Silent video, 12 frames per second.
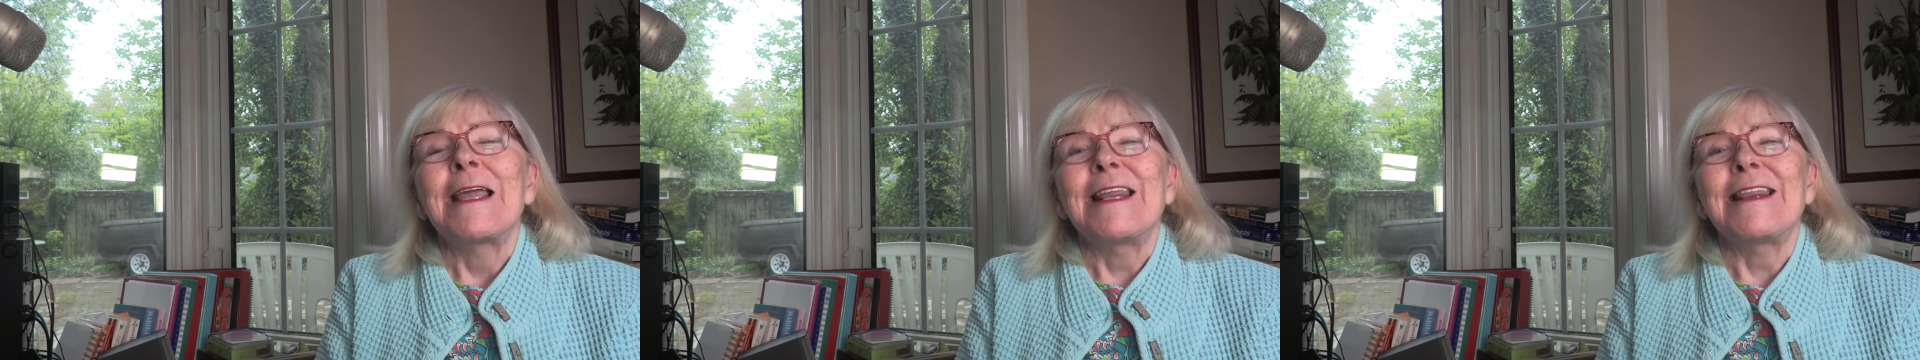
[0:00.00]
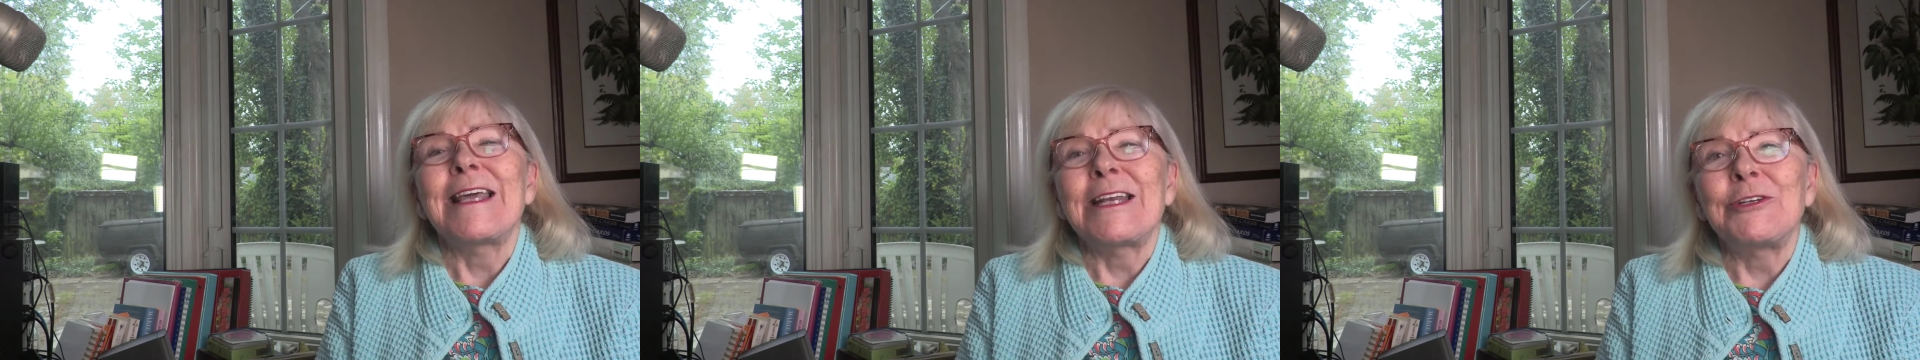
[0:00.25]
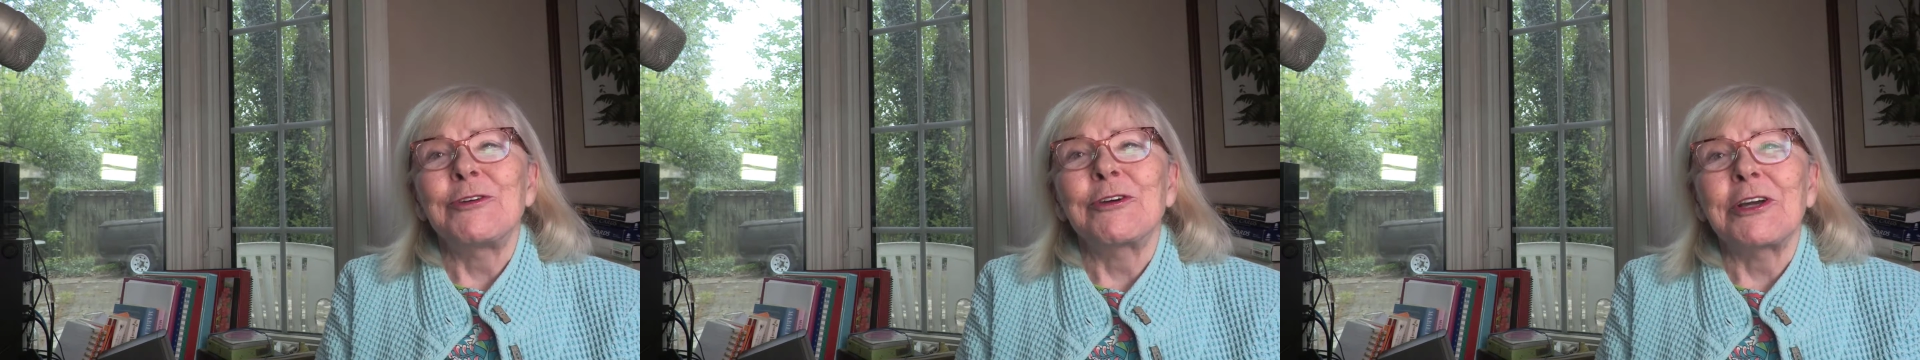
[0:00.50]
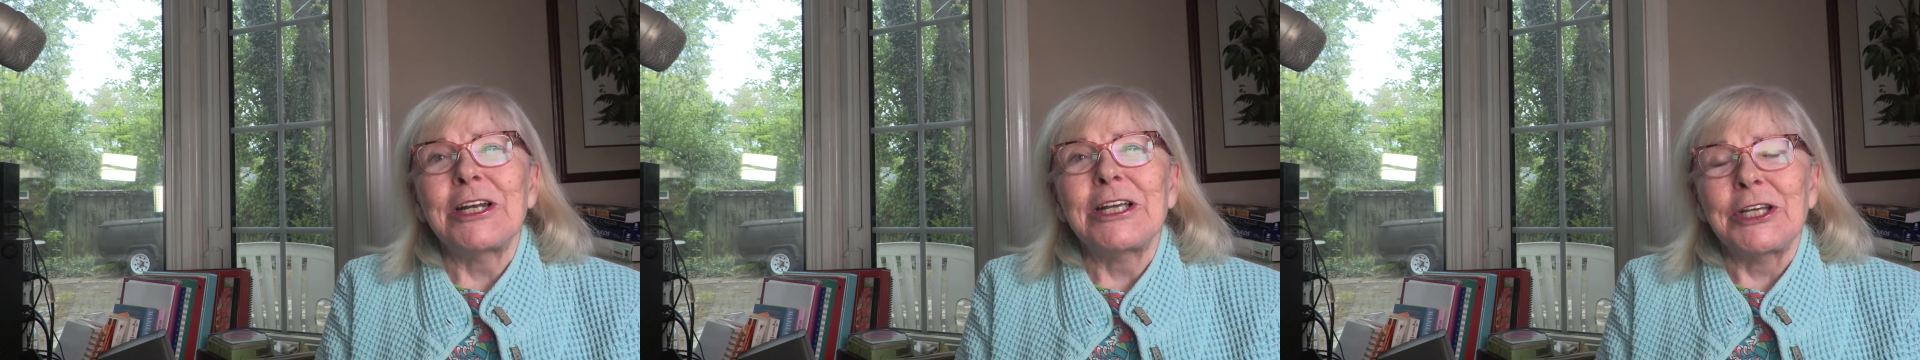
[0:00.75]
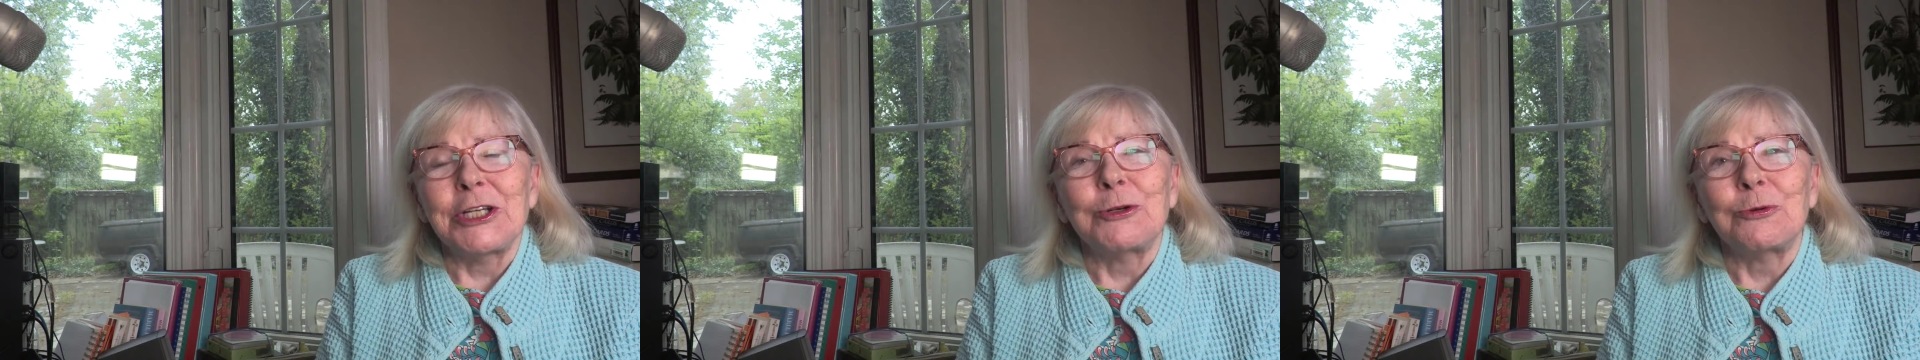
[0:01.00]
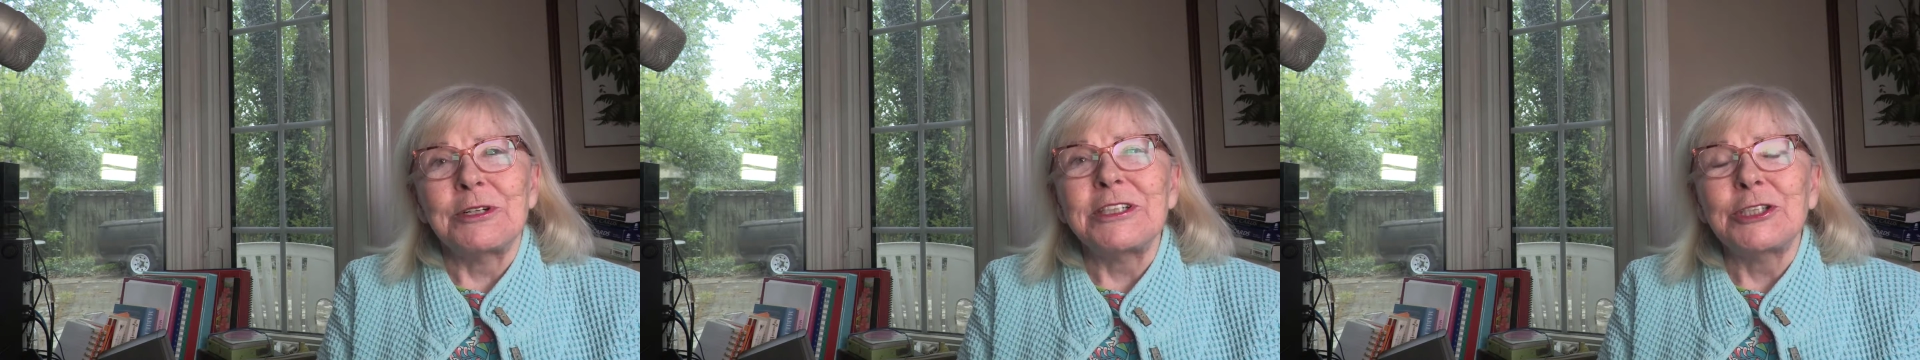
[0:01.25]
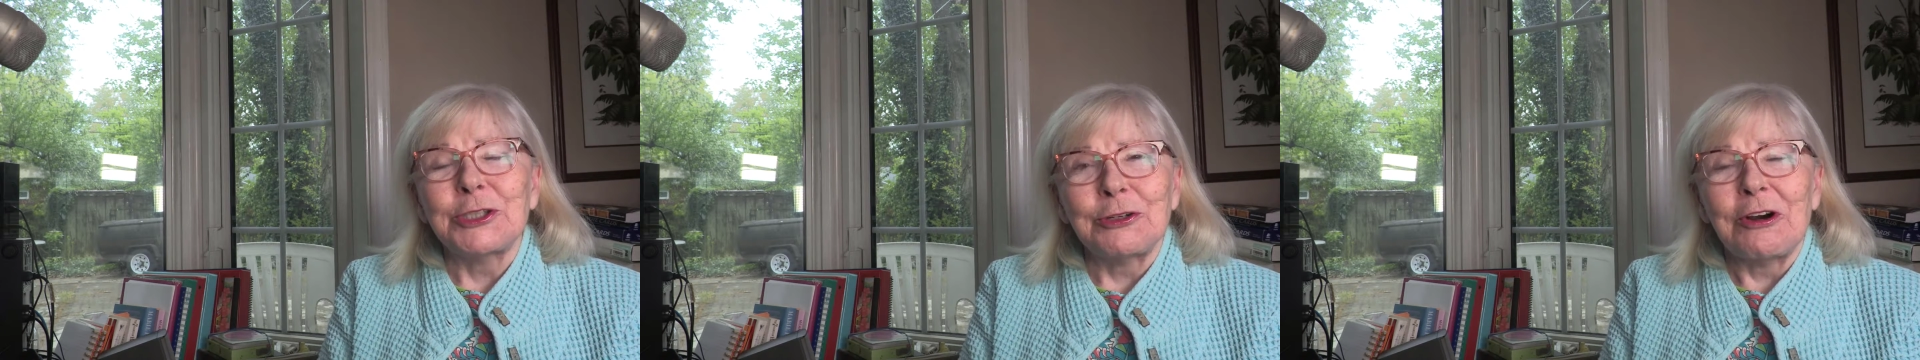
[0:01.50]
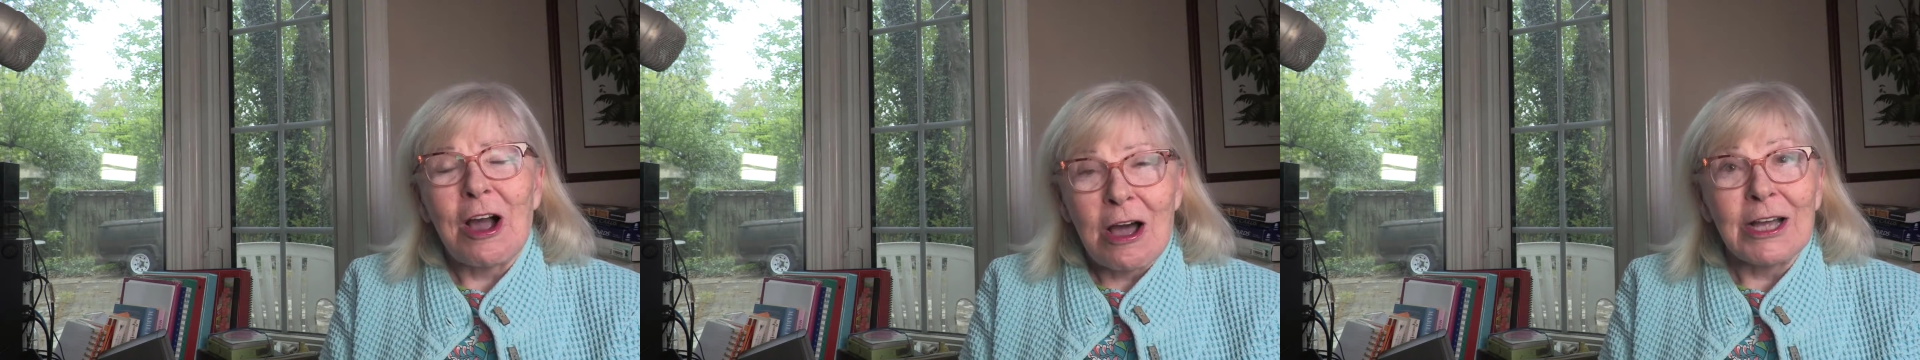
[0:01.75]
then you're going to increase
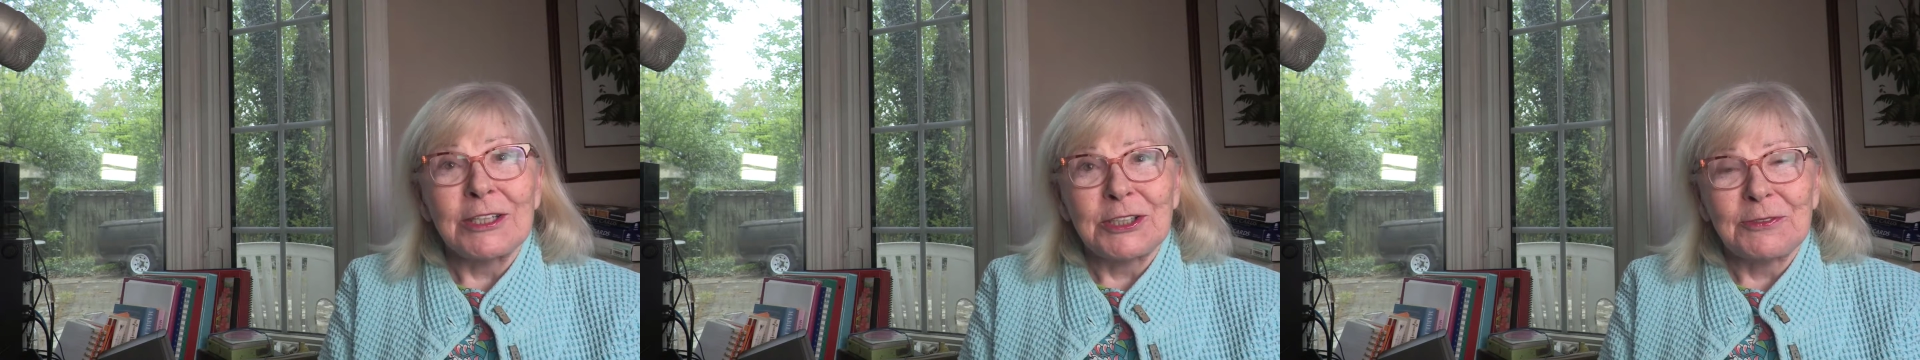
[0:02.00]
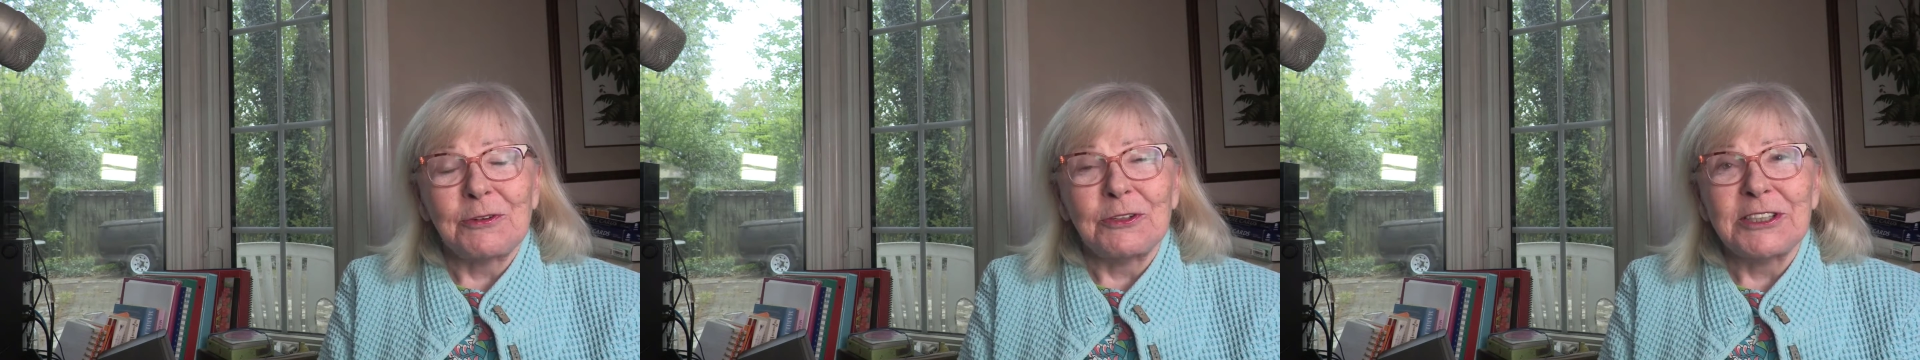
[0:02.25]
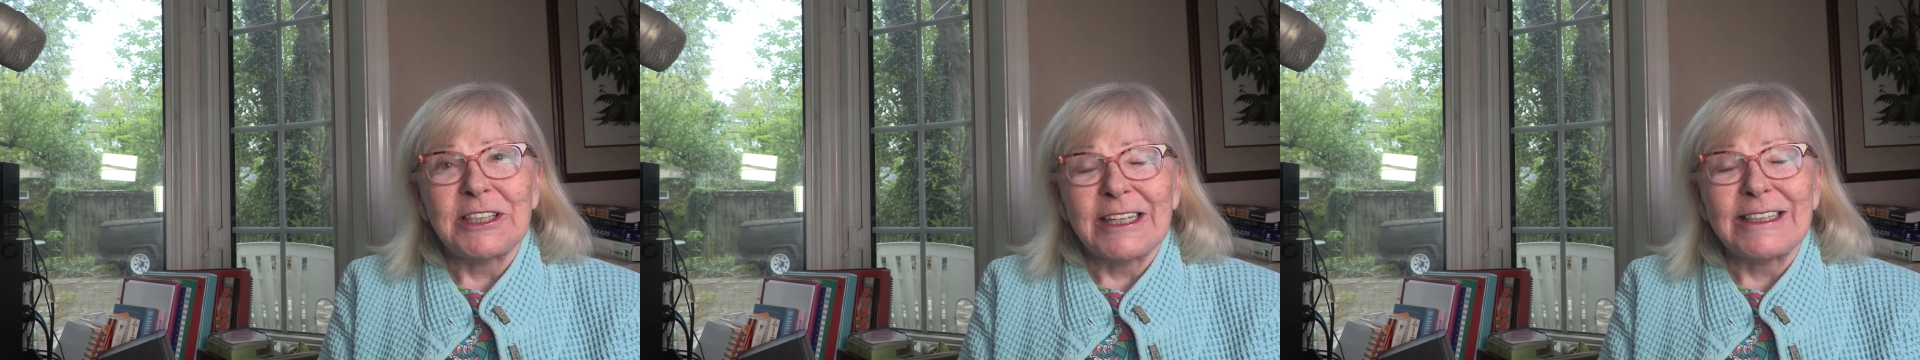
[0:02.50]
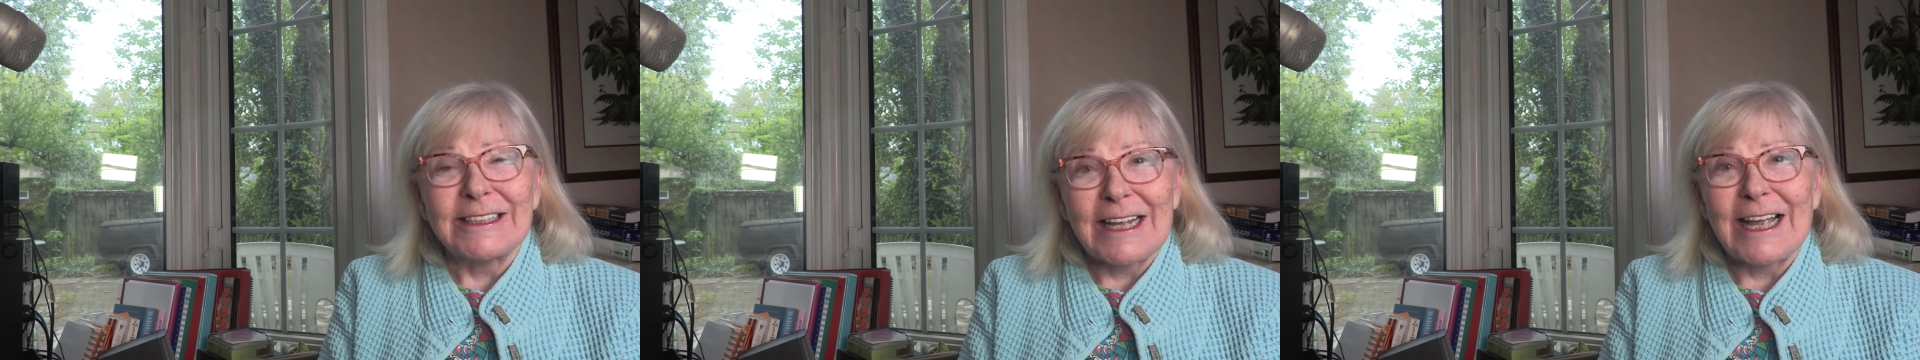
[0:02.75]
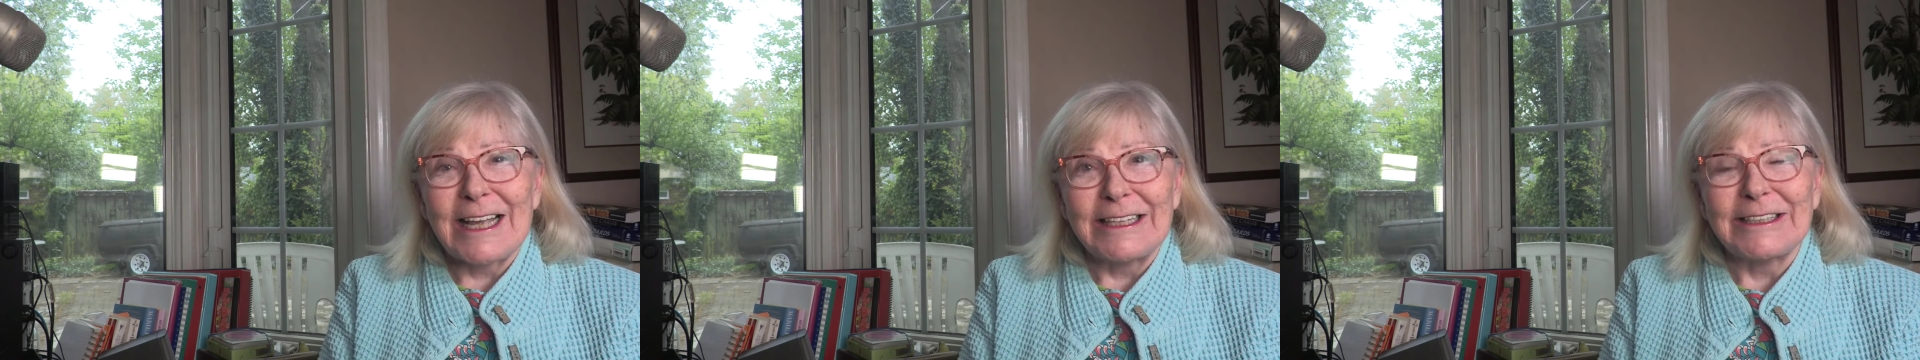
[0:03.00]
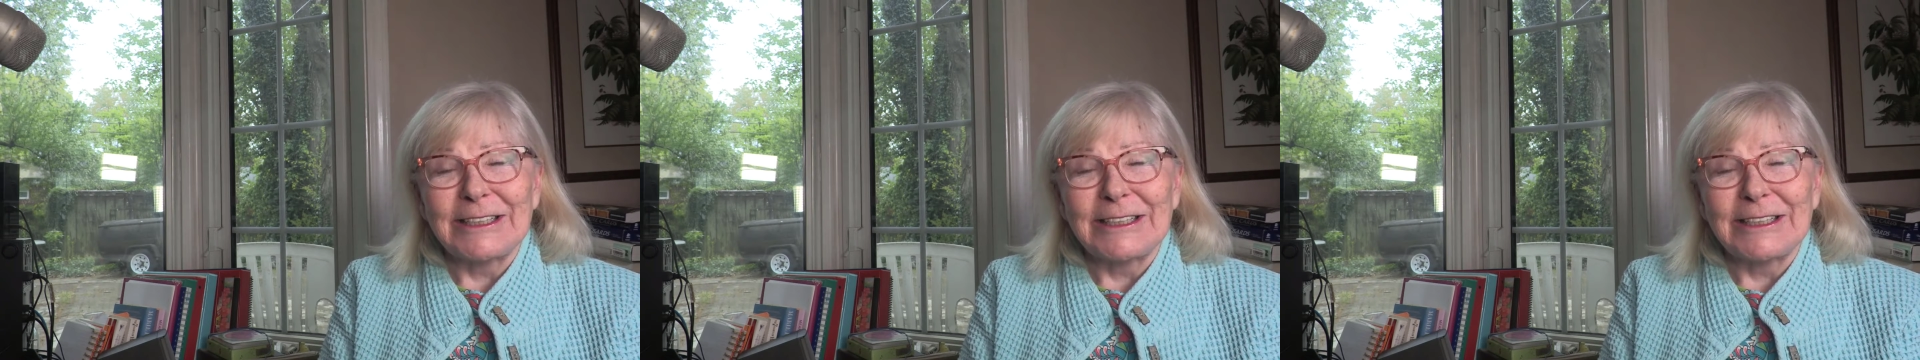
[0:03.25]
your odds for success.